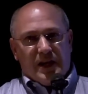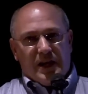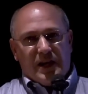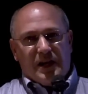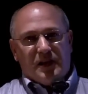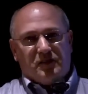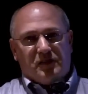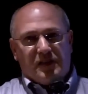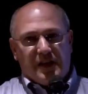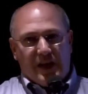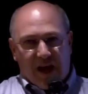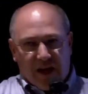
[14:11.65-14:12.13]

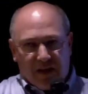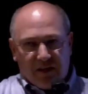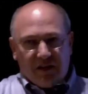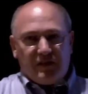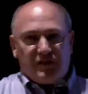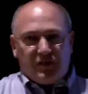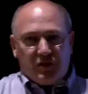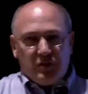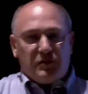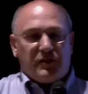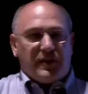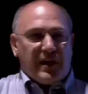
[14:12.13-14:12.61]
It is the end
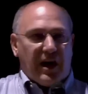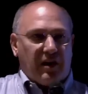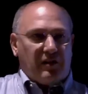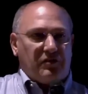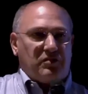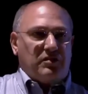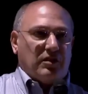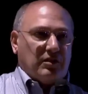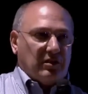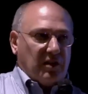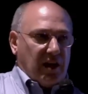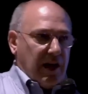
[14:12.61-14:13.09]
of
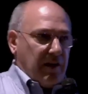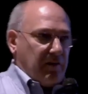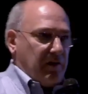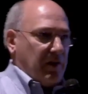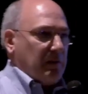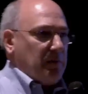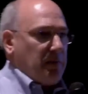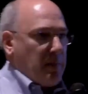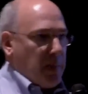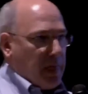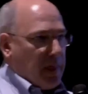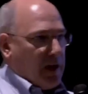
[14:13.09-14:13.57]

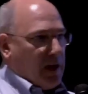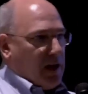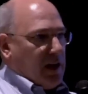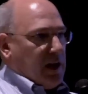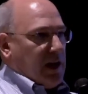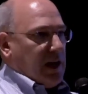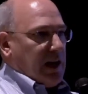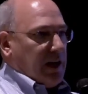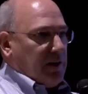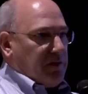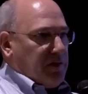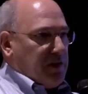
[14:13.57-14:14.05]
2011.
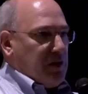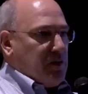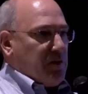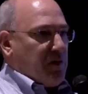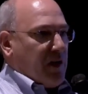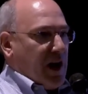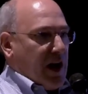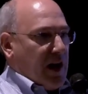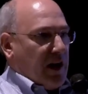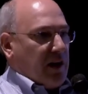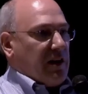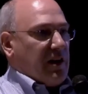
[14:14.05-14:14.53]
And if you've
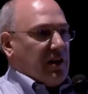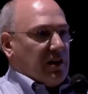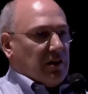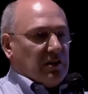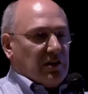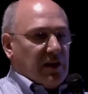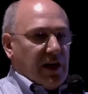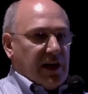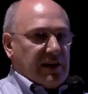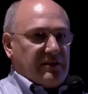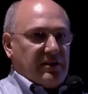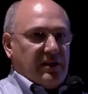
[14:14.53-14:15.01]
got an
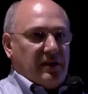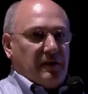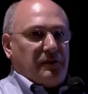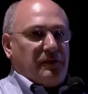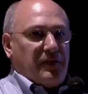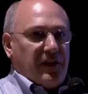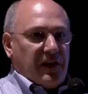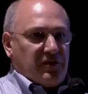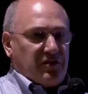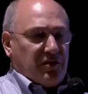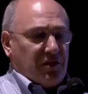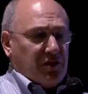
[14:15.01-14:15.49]
elected
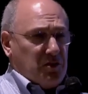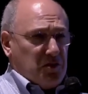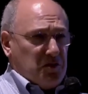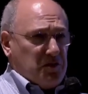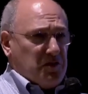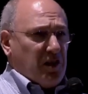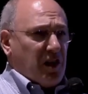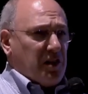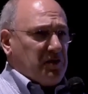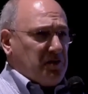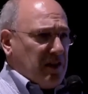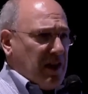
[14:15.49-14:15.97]
official who
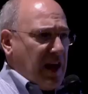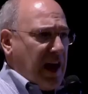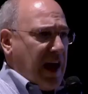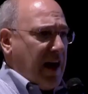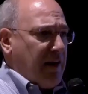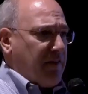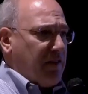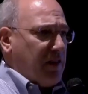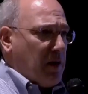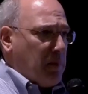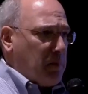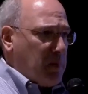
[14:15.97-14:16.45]
doesn't
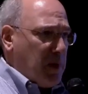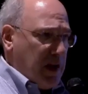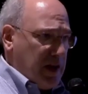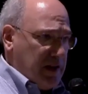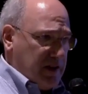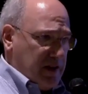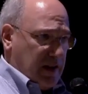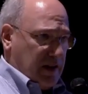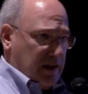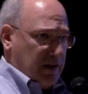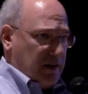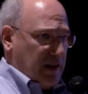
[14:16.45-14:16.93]
have an
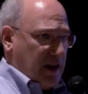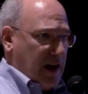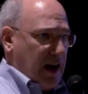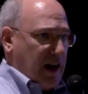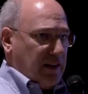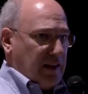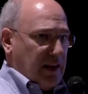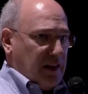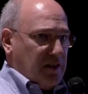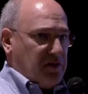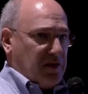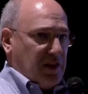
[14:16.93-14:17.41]
opinion
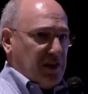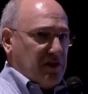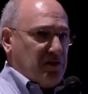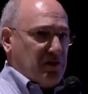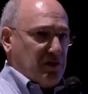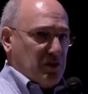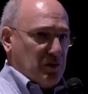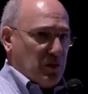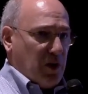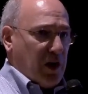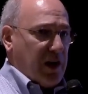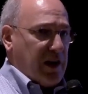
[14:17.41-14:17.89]
on this
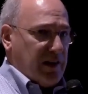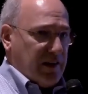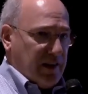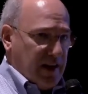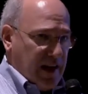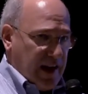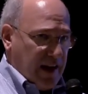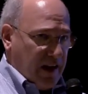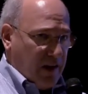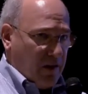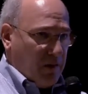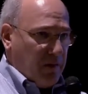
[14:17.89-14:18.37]
issue right
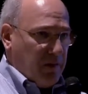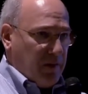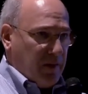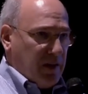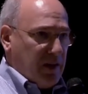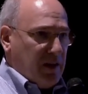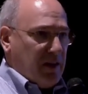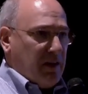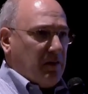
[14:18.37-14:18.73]
now,